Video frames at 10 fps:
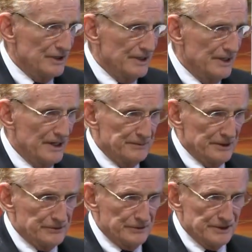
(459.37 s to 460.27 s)
in an
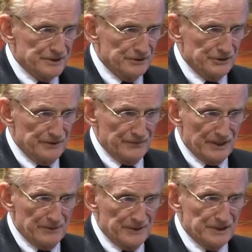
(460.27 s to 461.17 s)
ambulatory surgery
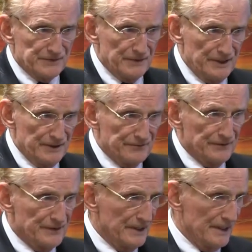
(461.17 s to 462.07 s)
environment is very
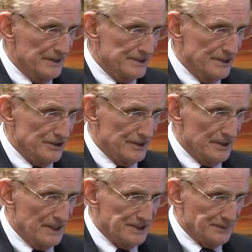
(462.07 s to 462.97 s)
different than anesthesia in
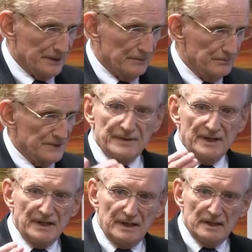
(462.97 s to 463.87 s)
the hospital.
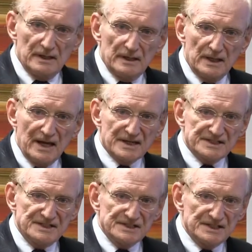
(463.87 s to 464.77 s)
The
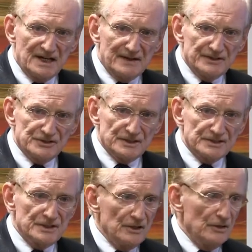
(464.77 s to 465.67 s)

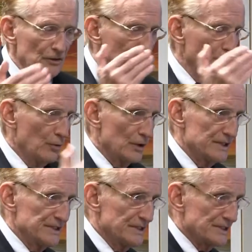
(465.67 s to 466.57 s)
anesthesiologist who
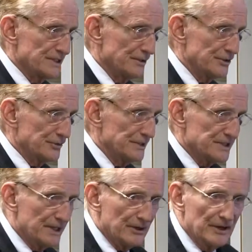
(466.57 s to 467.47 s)
works in the surgery
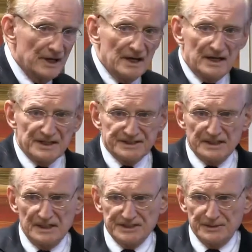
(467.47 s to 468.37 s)
center is
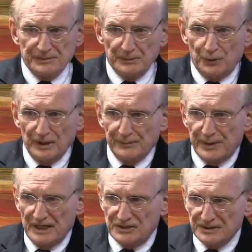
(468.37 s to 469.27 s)
accustomed to putting
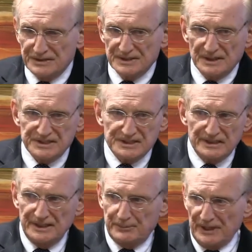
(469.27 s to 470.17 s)
patients
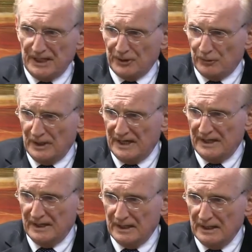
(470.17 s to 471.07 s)
asleep in a way